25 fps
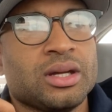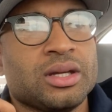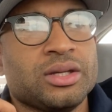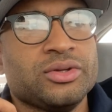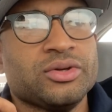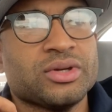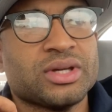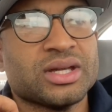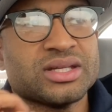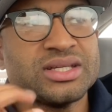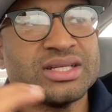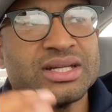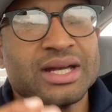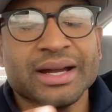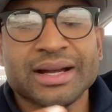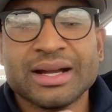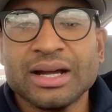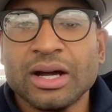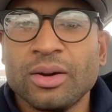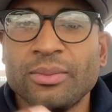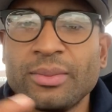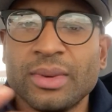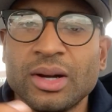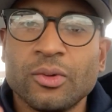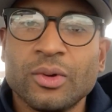You could check
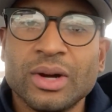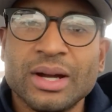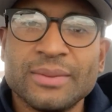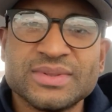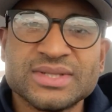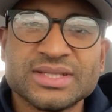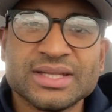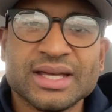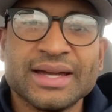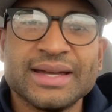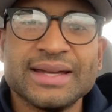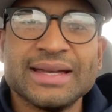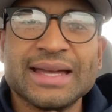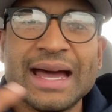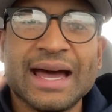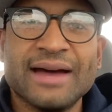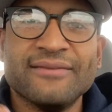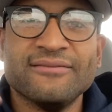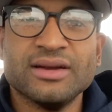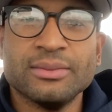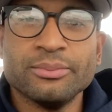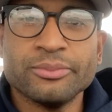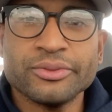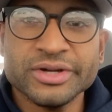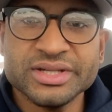out my website,
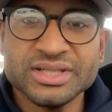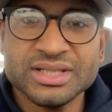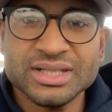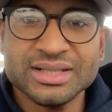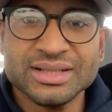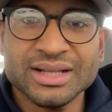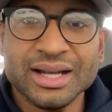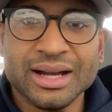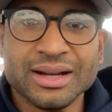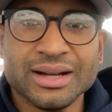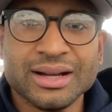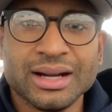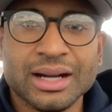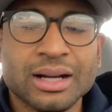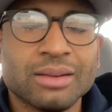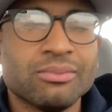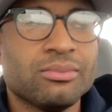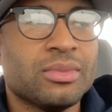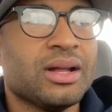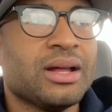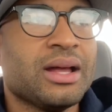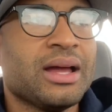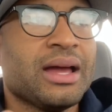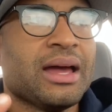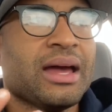
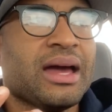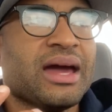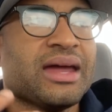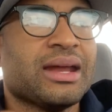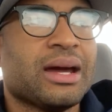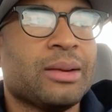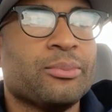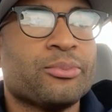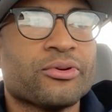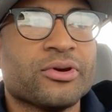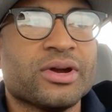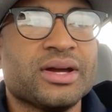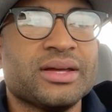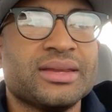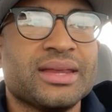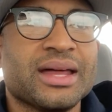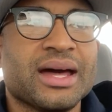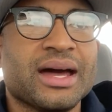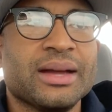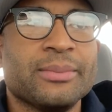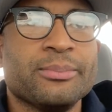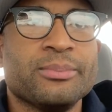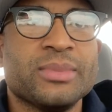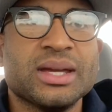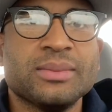adventpreaching.com, and I pray
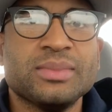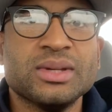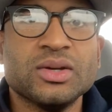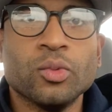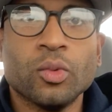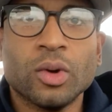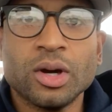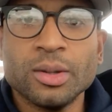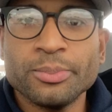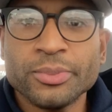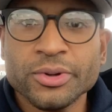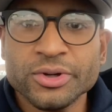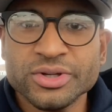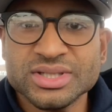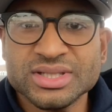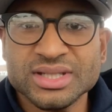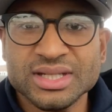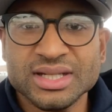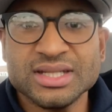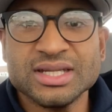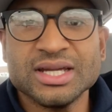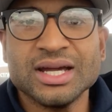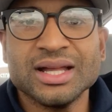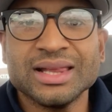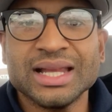that maybe one person
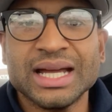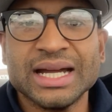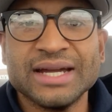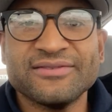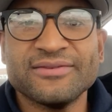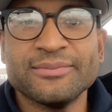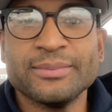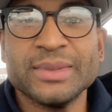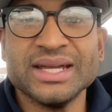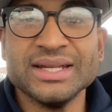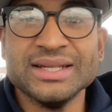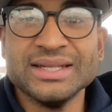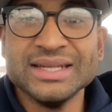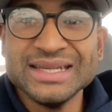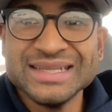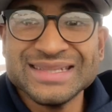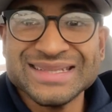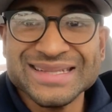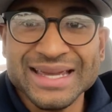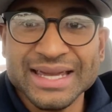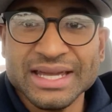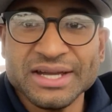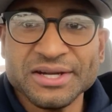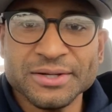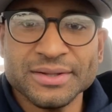in your life may need
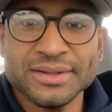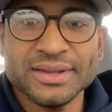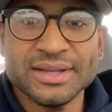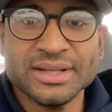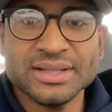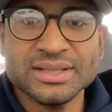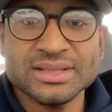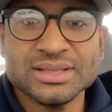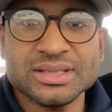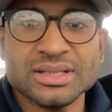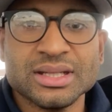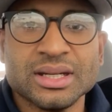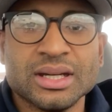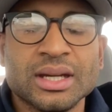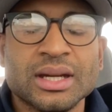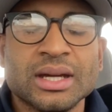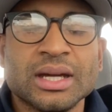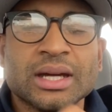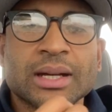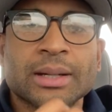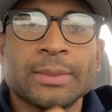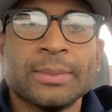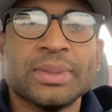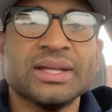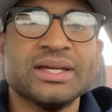to hear this.
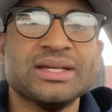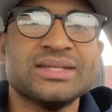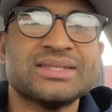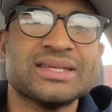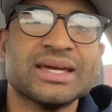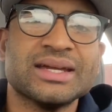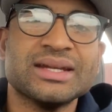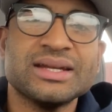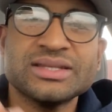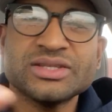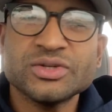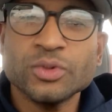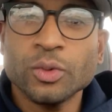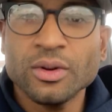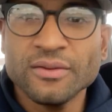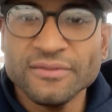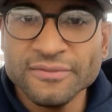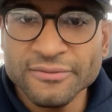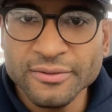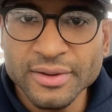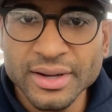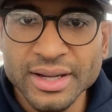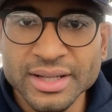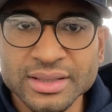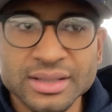Please send it to a
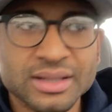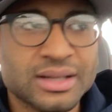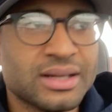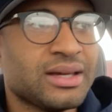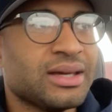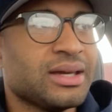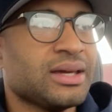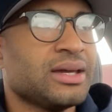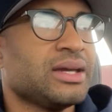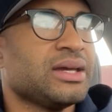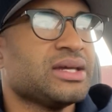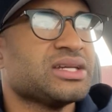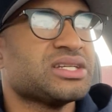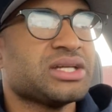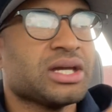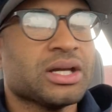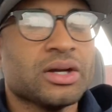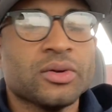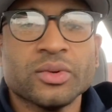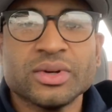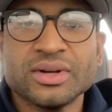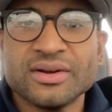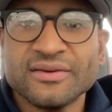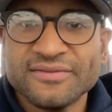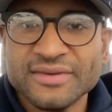friend, share
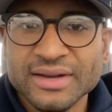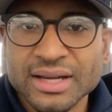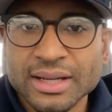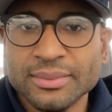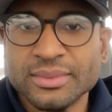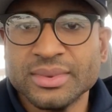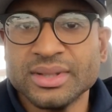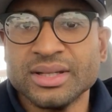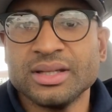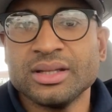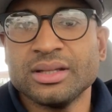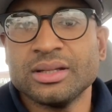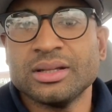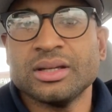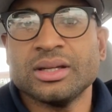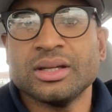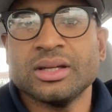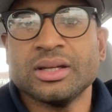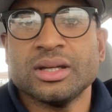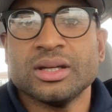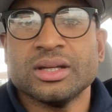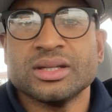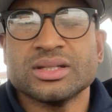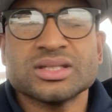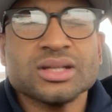it with a family,
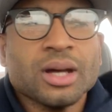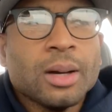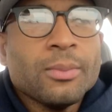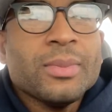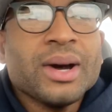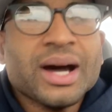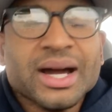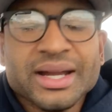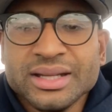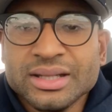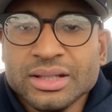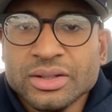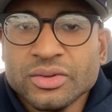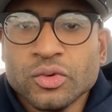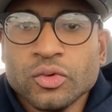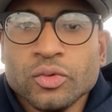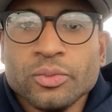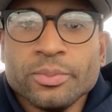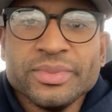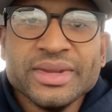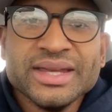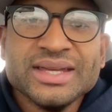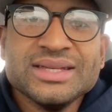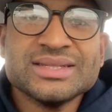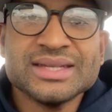somebody who
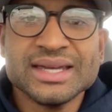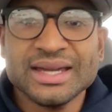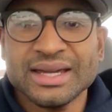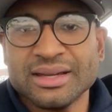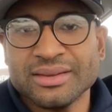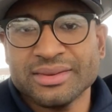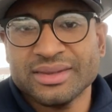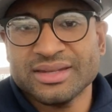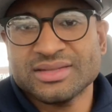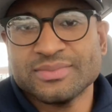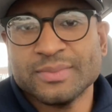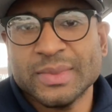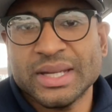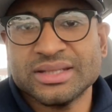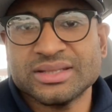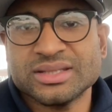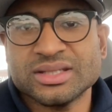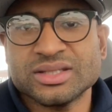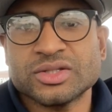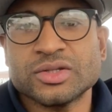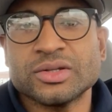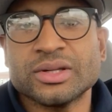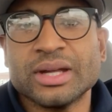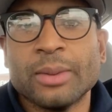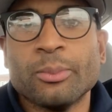needs to hear this
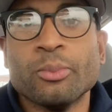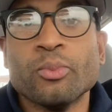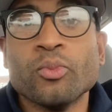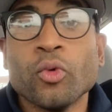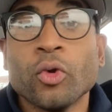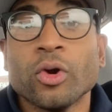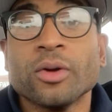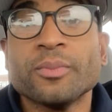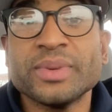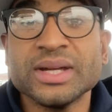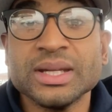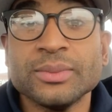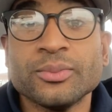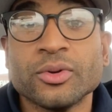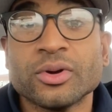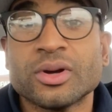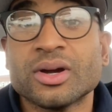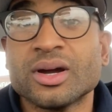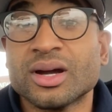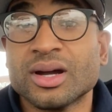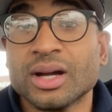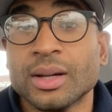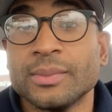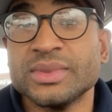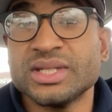message so that more people
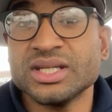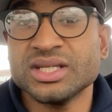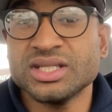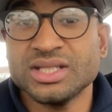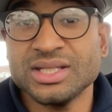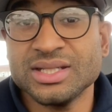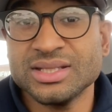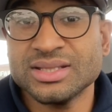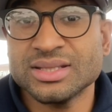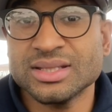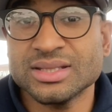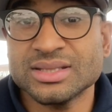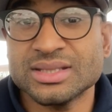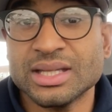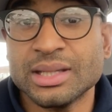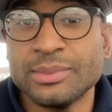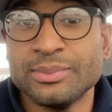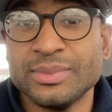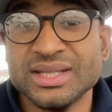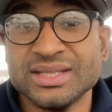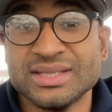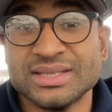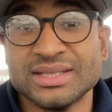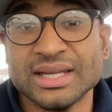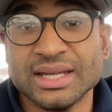could come to Jesus and
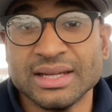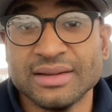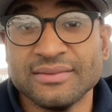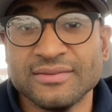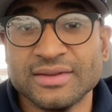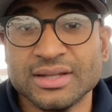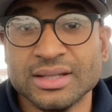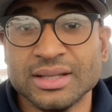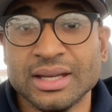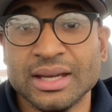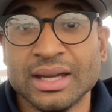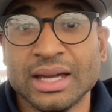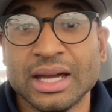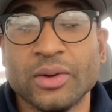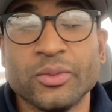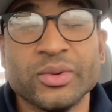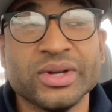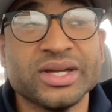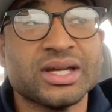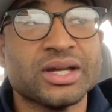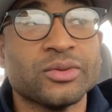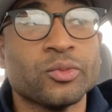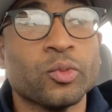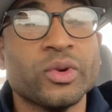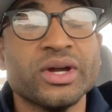be saved and we
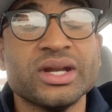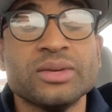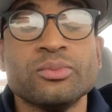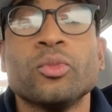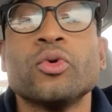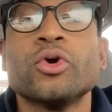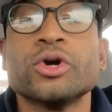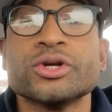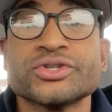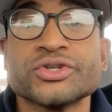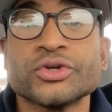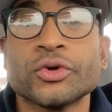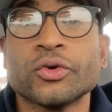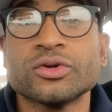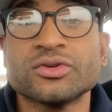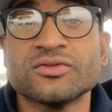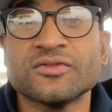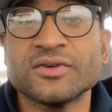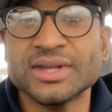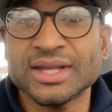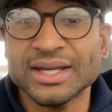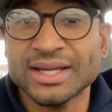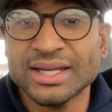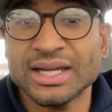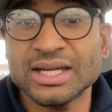could win more souls
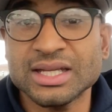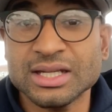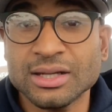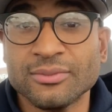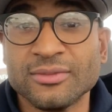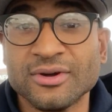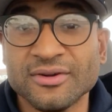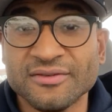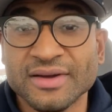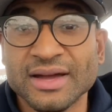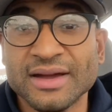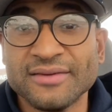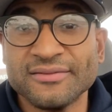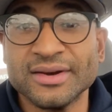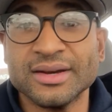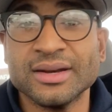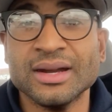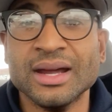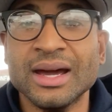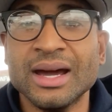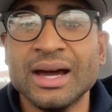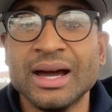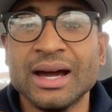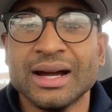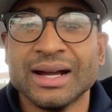for the kingdom of
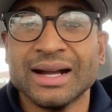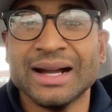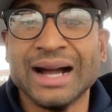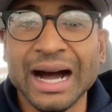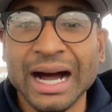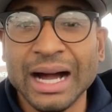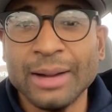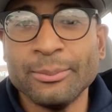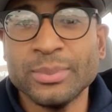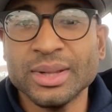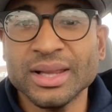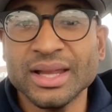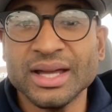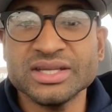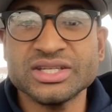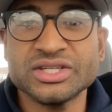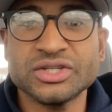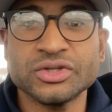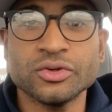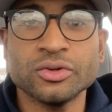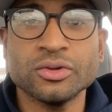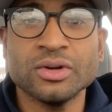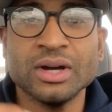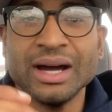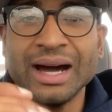heaven. God bless
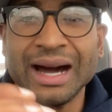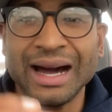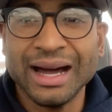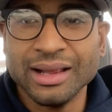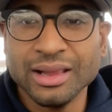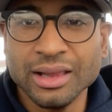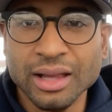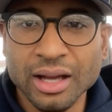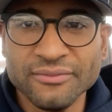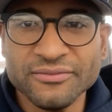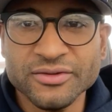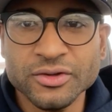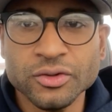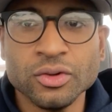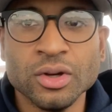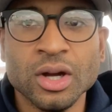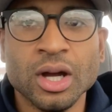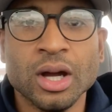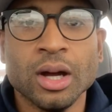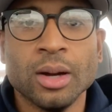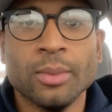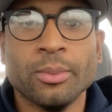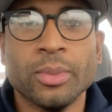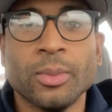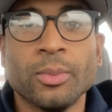you. I love you.
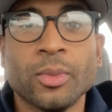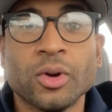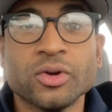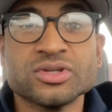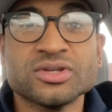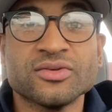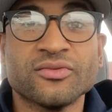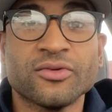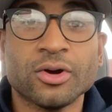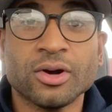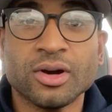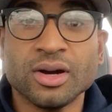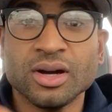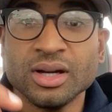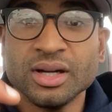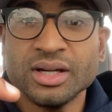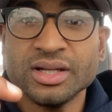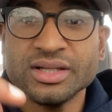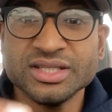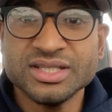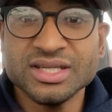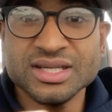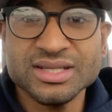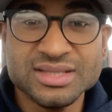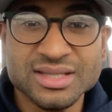But most of all,
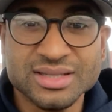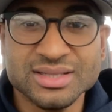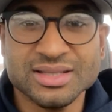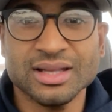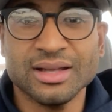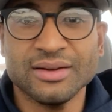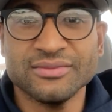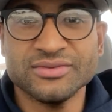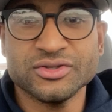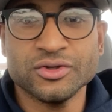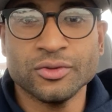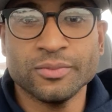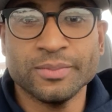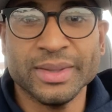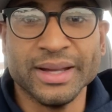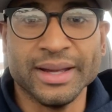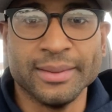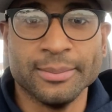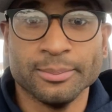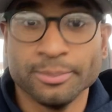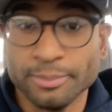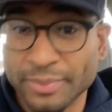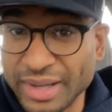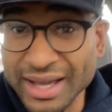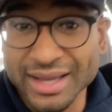Jesus loves you be
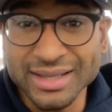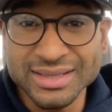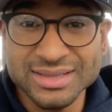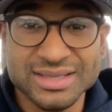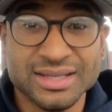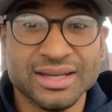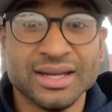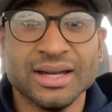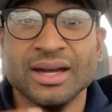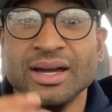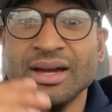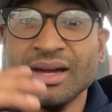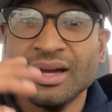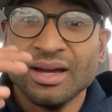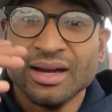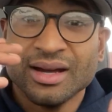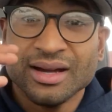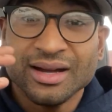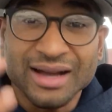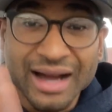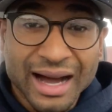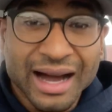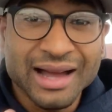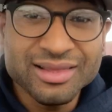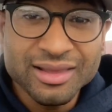best.
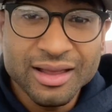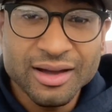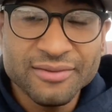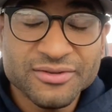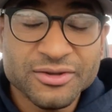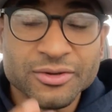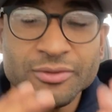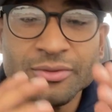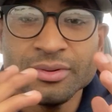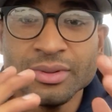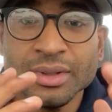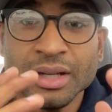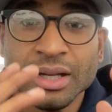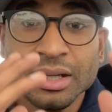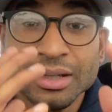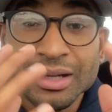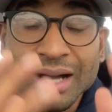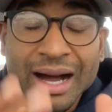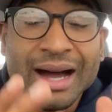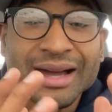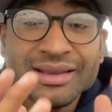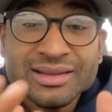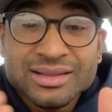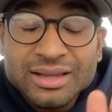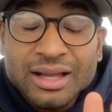God love you.
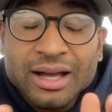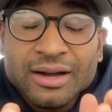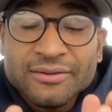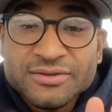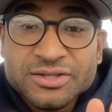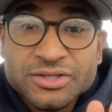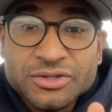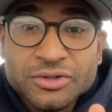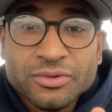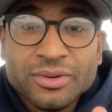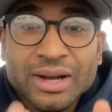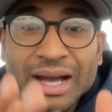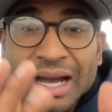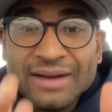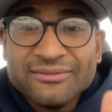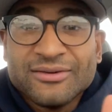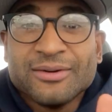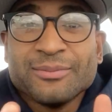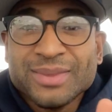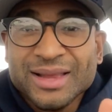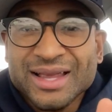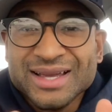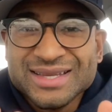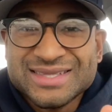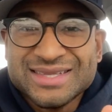God loves you. Have a
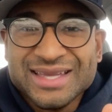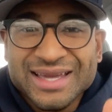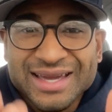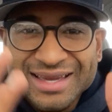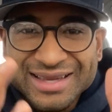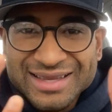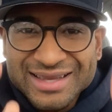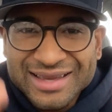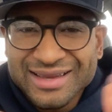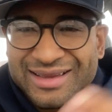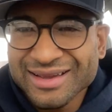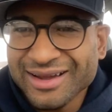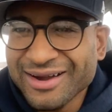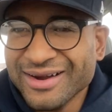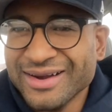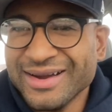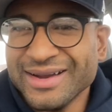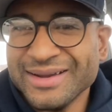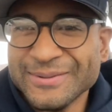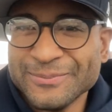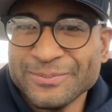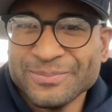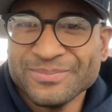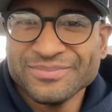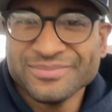blessed day. All
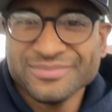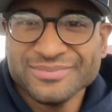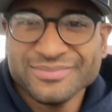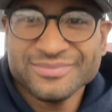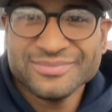right.